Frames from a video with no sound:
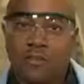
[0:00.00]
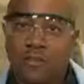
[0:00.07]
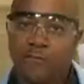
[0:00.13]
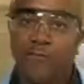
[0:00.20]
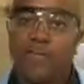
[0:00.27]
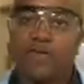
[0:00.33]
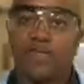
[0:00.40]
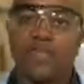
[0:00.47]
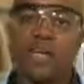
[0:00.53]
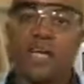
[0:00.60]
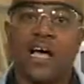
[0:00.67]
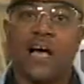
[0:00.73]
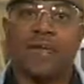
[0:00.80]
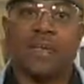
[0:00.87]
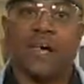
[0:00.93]
The first
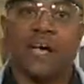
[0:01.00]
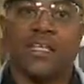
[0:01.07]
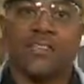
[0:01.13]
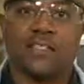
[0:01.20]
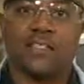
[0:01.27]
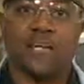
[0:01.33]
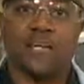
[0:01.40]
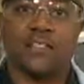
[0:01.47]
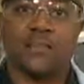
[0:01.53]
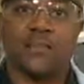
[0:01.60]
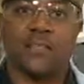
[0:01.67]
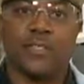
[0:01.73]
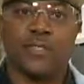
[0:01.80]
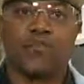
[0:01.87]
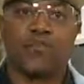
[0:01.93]
thing I would ask the
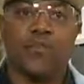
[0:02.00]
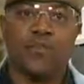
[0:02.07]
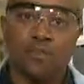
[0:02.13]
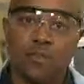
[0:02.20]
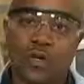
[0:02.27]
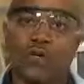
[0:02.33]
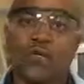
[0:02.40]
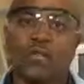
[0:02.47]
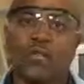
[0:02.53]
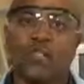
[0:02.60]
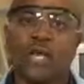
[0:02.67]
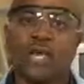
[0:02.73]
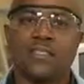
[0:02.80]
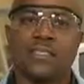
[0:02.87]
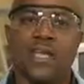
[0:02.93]
customer is, when was the
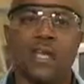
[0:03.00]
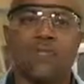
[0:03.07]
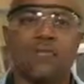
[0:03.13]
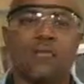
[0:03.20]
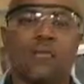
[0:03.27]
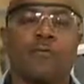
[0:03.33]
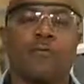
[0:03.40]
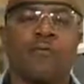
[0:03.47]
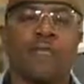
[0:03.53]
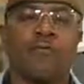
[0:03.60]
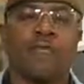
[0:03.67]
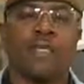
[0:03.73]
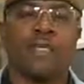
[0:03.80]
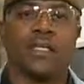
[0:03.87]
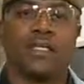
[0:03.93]
last time you
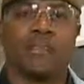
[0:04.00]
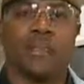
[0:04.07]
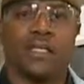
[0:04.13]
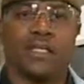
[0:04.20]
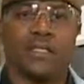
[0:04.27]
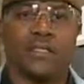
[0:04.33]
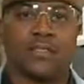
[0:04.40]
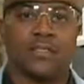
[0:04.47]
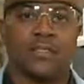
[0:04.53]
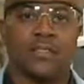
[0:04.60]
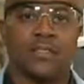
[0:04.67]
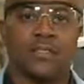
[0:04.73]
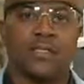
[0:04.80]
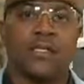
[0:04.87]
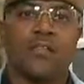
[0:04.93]
performed inlet maintenance?
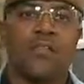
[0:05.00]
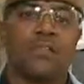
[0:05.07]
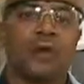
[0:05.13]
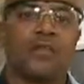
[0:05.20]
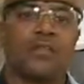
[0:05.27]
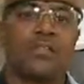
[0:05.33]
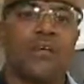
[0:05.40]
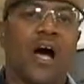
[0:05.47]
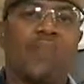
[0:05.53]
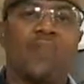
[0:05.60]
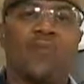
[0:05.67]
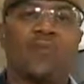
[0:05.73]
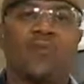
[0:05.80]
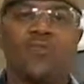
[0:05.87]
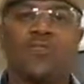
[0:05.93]
The most
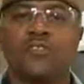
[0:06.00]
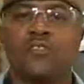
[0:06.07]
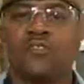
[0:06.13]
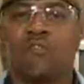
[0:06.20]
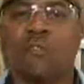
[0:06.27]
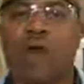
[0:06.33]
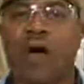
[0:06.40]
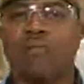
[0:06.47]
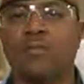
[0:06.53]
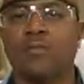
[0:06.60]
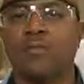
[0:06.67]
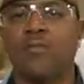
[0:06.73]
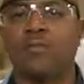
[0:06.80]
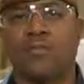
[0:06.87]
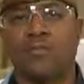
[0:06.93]
common source of the
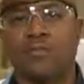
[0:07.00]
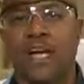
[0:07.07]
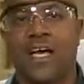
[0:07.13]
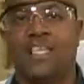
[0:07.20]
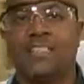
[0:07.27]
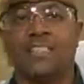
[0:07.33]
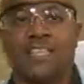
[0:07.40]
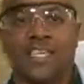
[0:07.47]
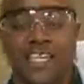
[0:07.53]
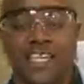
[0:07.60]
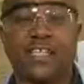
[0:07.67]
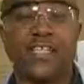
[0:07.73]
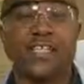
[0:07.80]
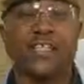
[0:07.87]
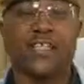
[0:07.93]
problem resides
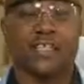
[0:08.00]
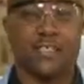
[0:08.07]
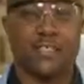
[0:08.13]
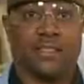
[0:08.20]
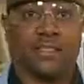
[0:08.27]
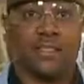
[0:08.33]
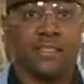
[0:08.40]
in the inlet.